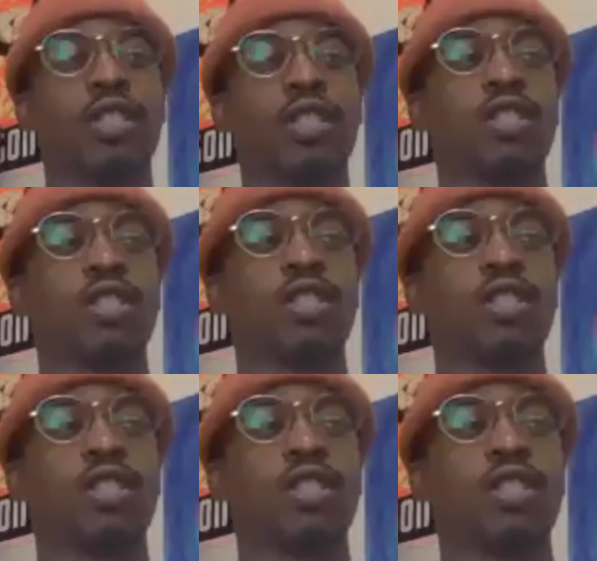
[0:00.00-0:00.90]
just the
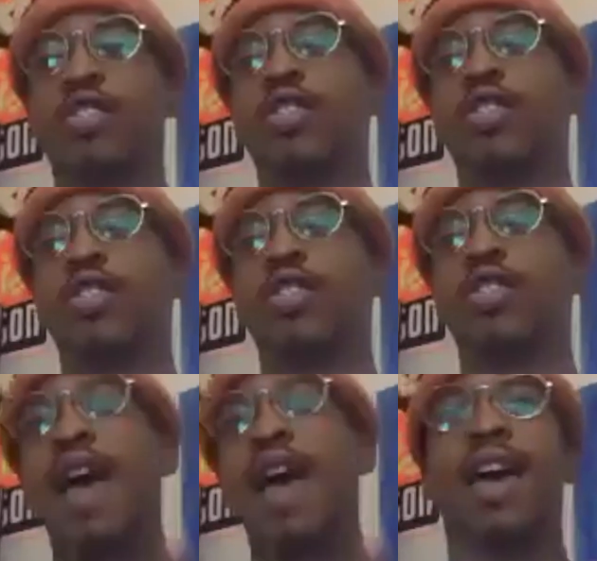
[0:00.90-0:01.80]
story structure
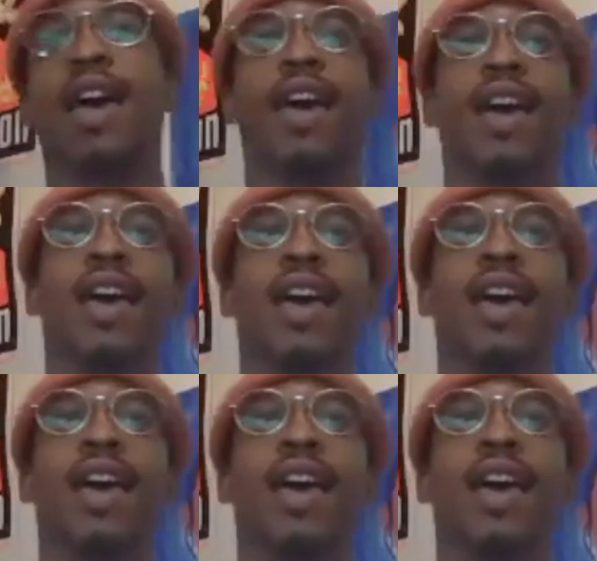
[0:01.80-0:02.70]

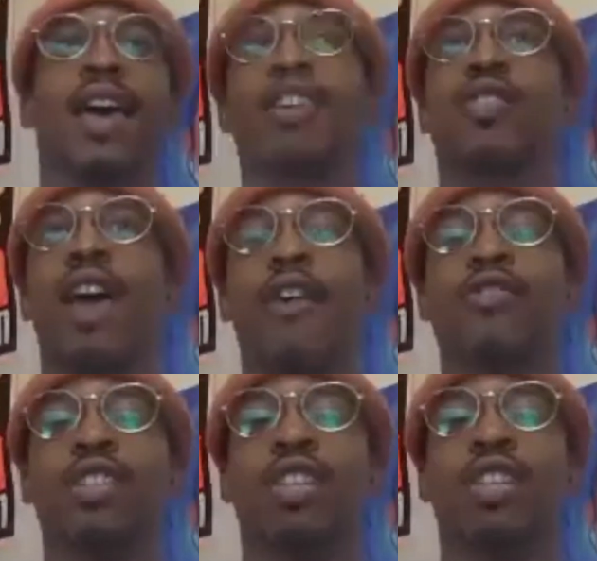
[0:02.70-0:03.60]
and how it
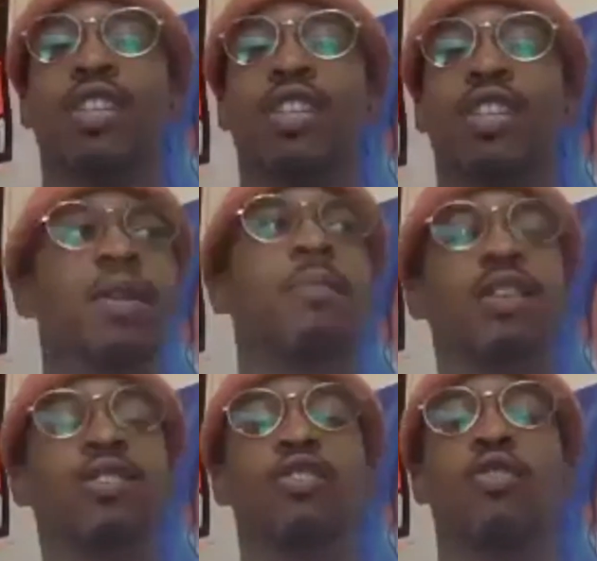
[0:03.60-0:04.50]
just sets up, and it
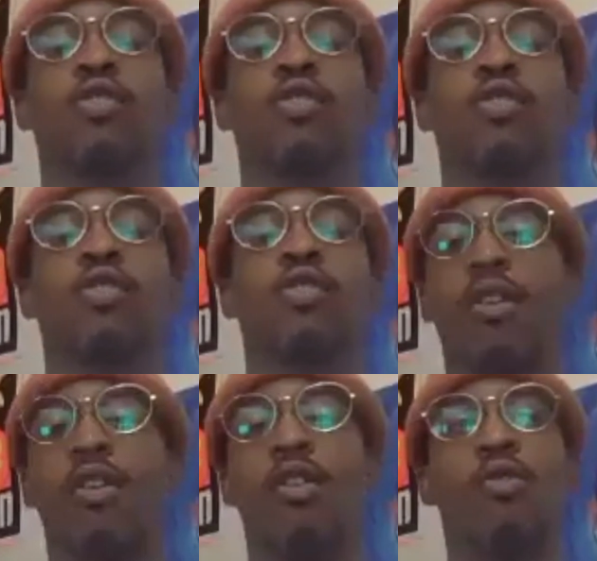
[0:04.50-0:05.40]
makes New York seem like
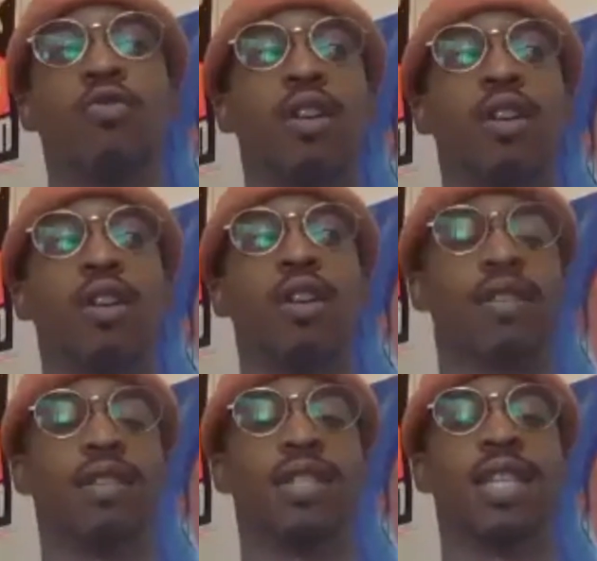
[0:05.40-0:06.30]
a whole nother
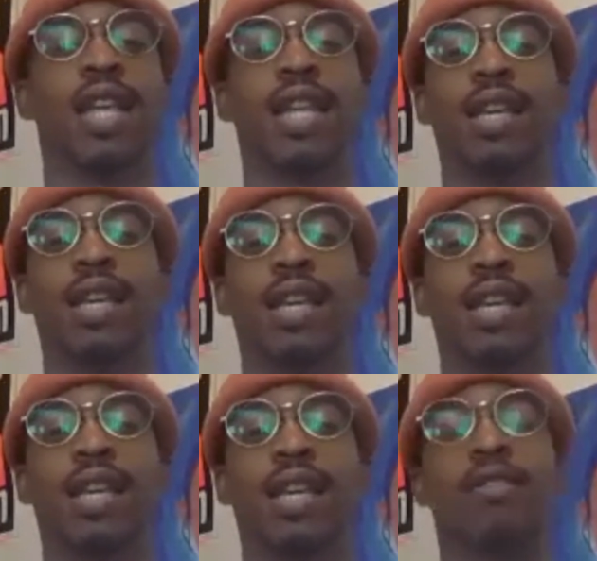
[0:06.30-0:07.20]
city,
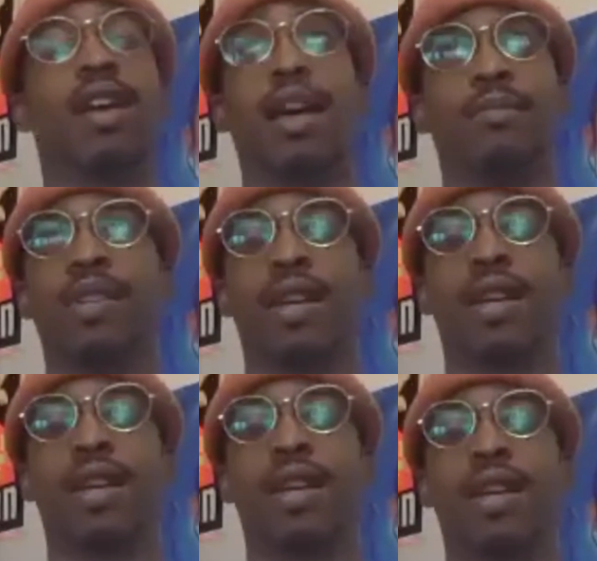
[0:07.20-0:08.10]
or no, I'm saying
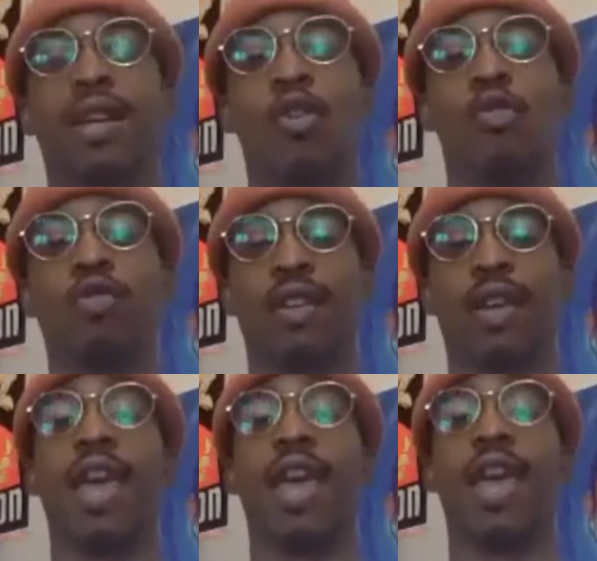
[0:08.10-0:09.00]
not city, but whole nother
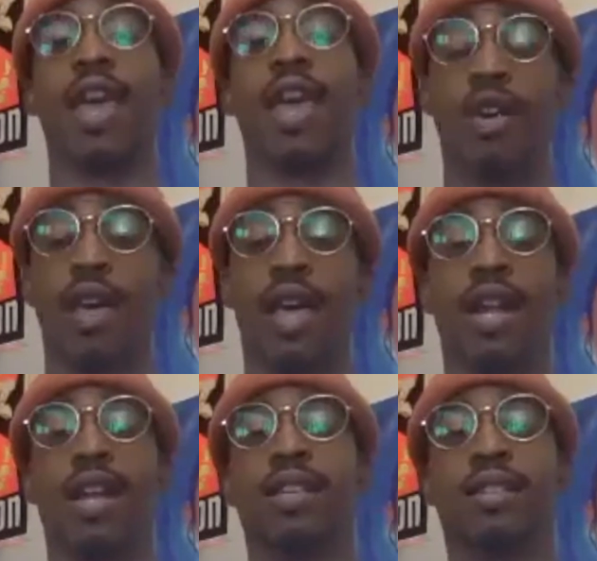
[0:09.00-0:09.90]
character
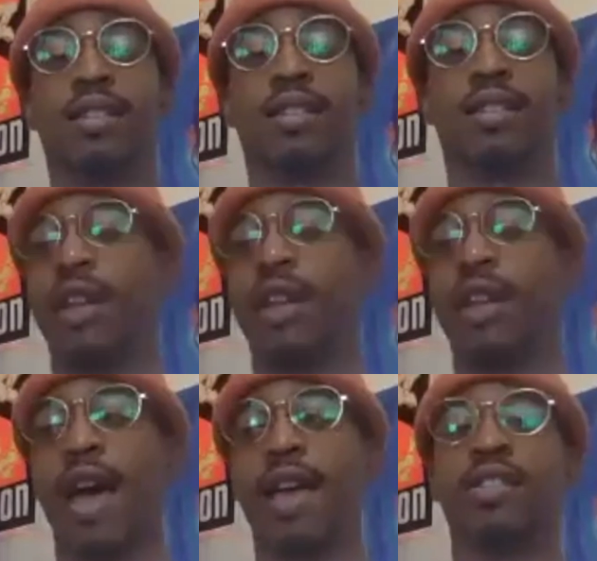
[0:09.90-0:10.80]
in itself,
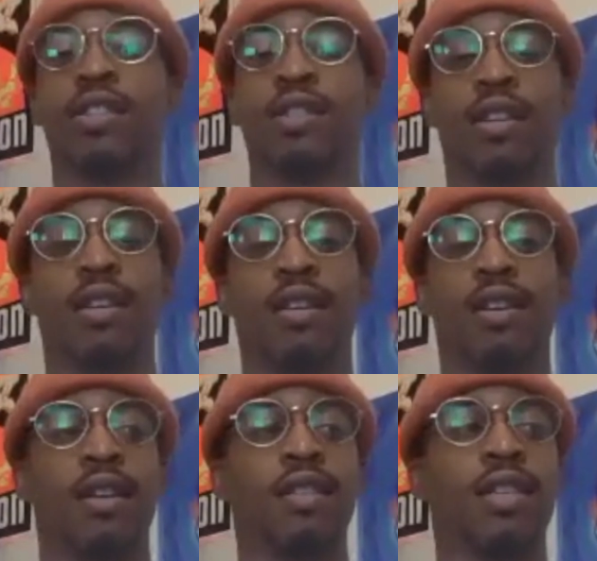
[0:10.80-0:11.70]
not just
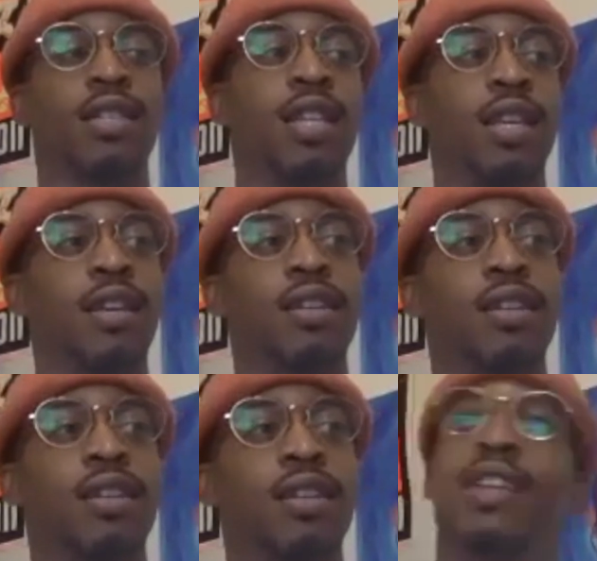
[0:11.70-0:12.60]
the city.
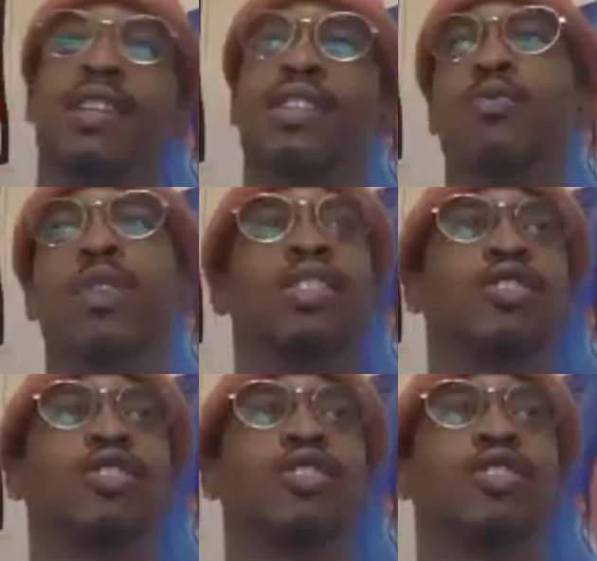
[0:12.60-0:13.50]
Because just when he's
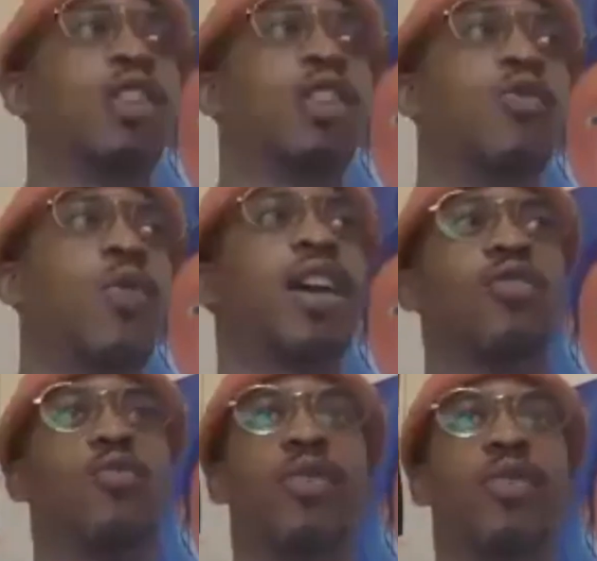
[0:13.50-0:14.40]
throwing the gun away
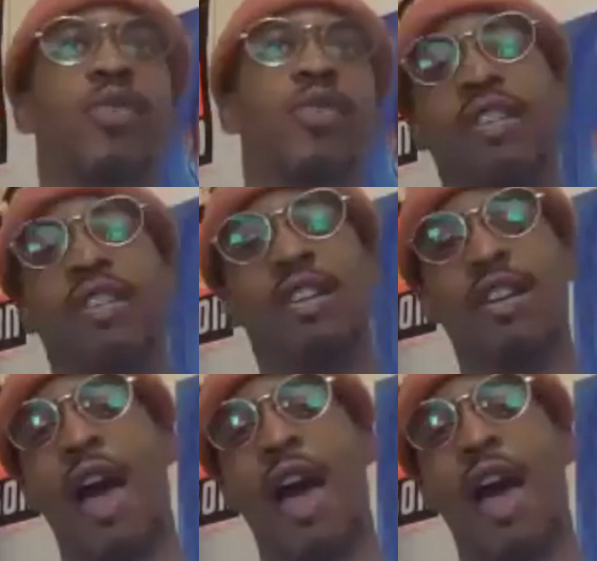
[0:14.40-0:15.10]
in the river, or they're